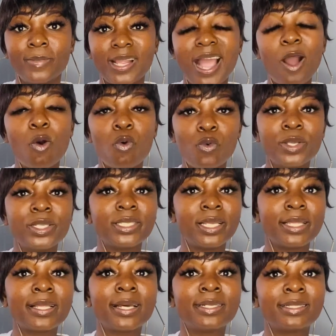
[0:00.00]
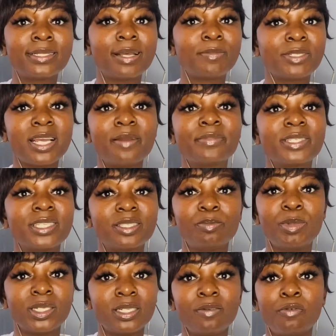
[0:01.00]
I always say that sometimes it's
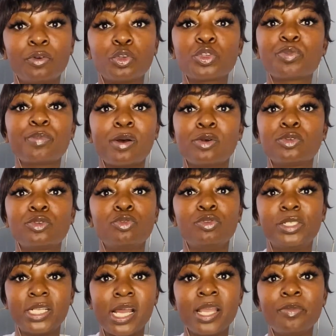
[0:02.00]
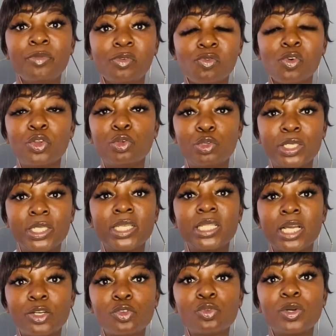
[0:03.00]
better for your spouse to die before you see
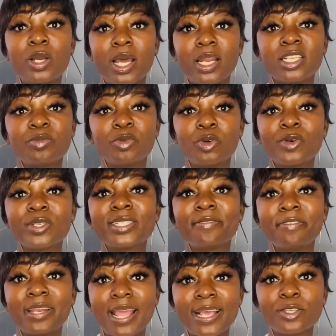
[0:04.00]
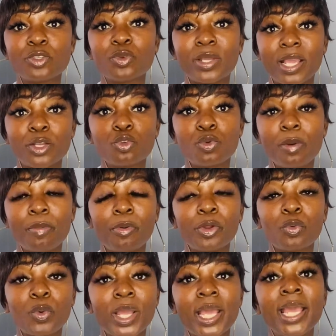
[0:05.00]
their true colors, because if it has to get to a
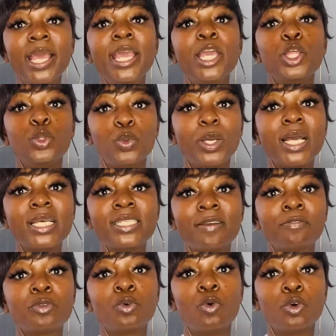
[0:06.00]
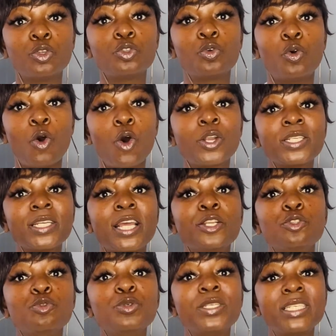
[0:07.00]
point where you guys have to go to court and
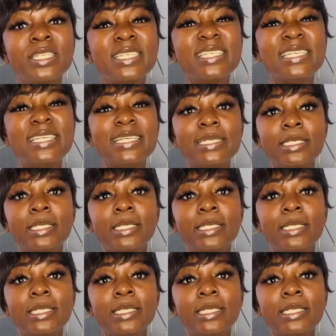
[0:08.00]
you see